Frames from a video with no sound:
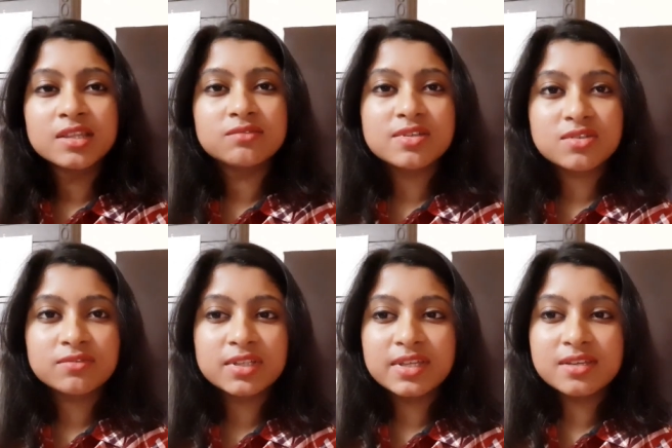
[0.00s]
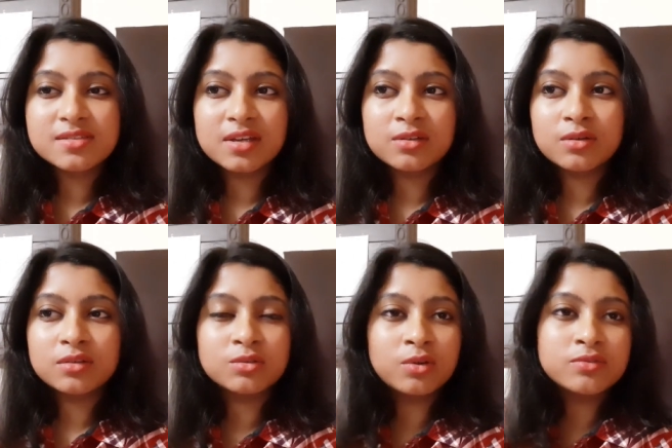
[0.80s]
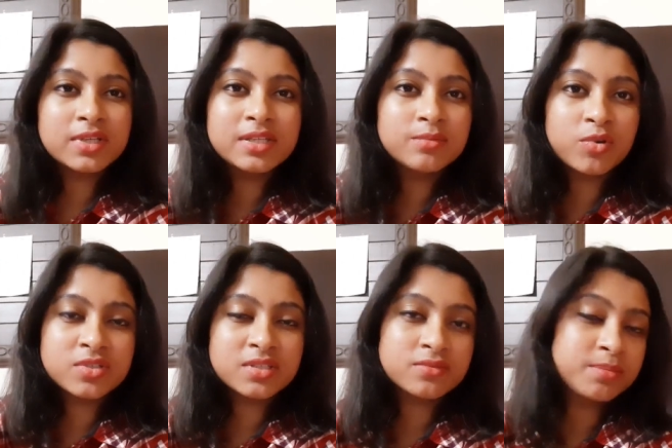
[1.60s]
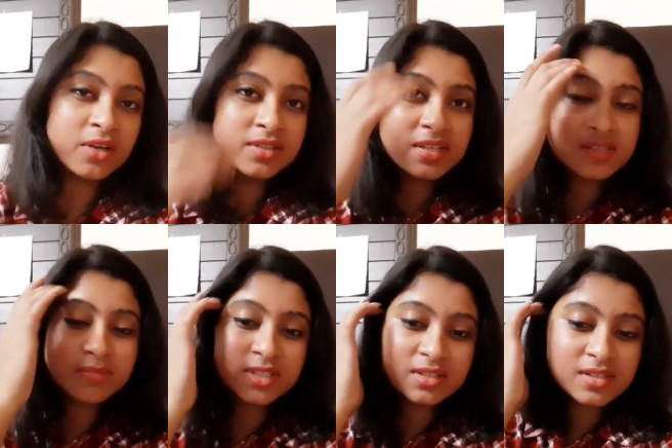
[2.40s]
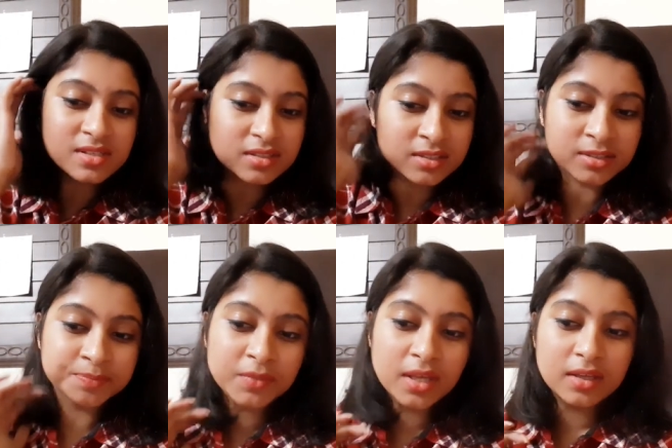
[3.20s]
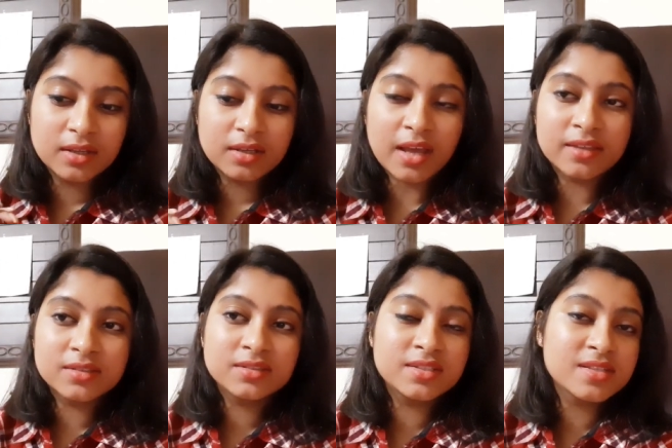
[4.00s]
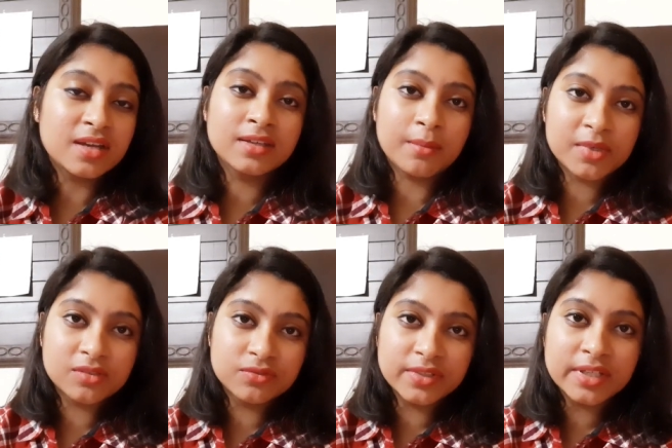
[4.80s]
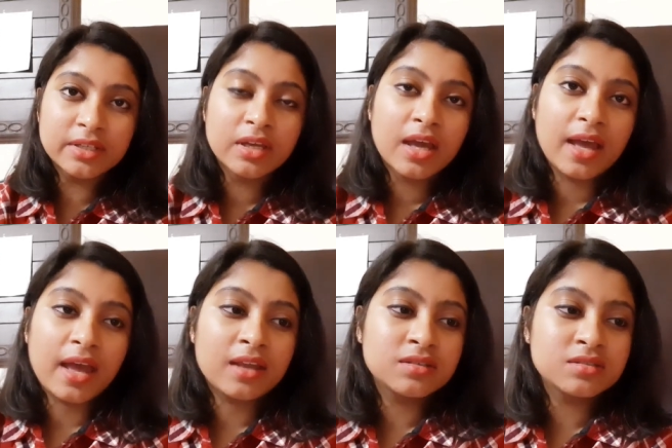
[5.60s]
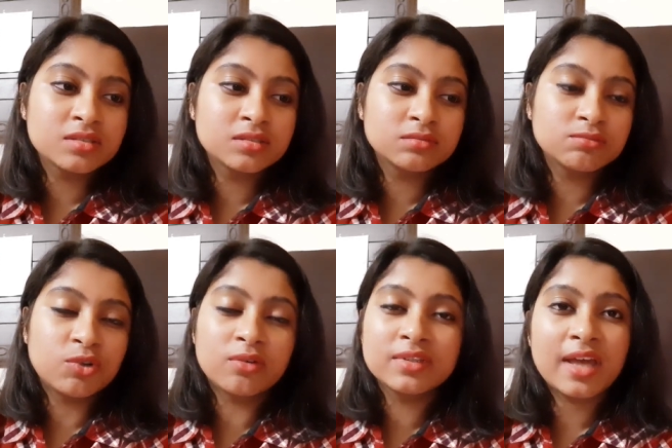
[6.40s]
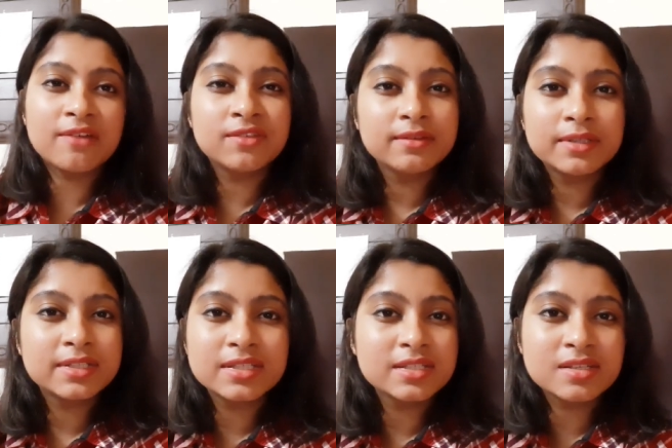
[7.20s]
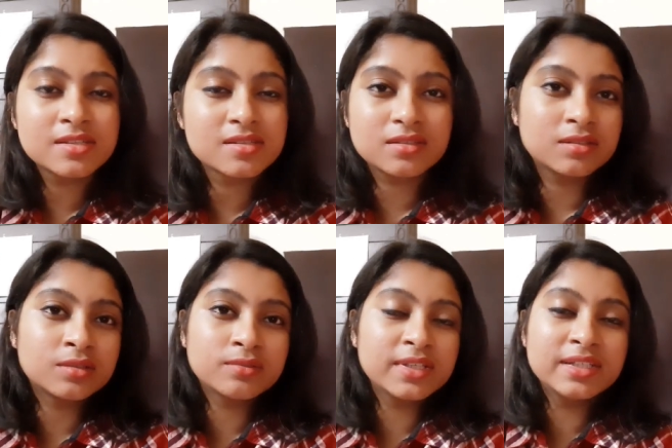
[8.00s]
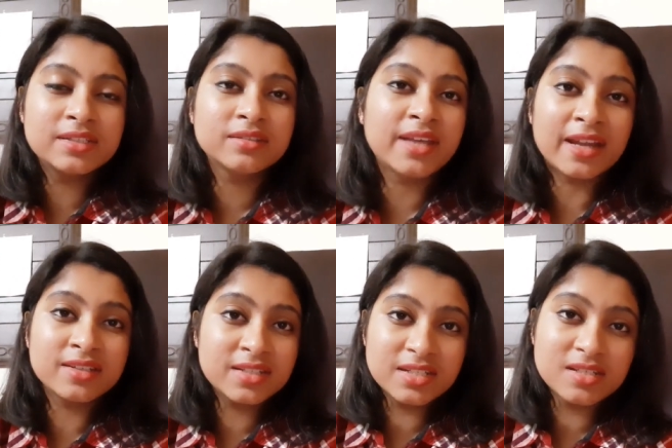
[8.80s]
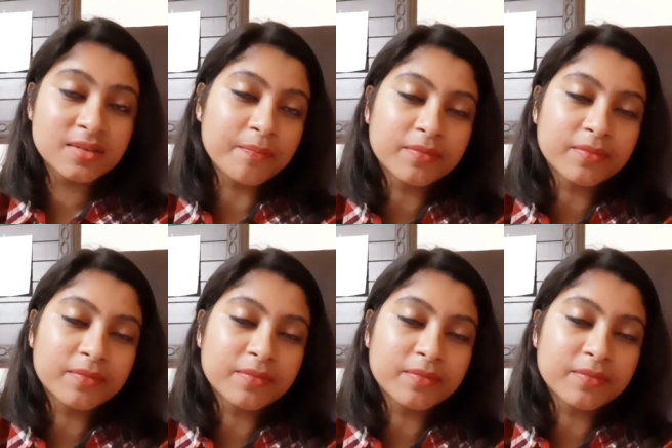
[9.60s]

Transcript: The rest of the things I'm not really positive about this, because neither these are chemical free, and nor the availability is really guaranteed.